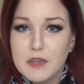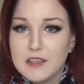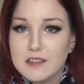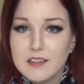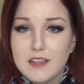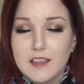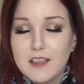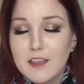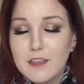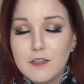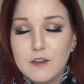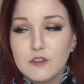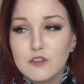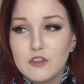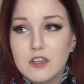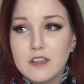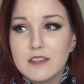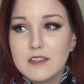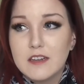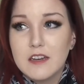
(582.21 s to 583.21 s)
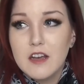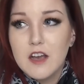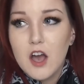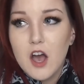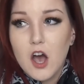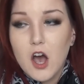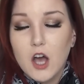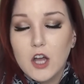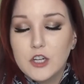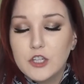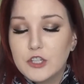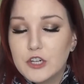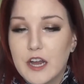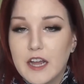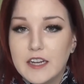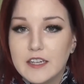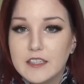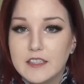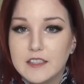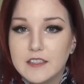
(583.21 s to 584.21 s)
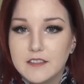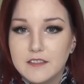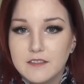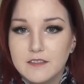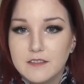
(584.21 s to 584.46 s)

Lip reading: because I think they're just on trend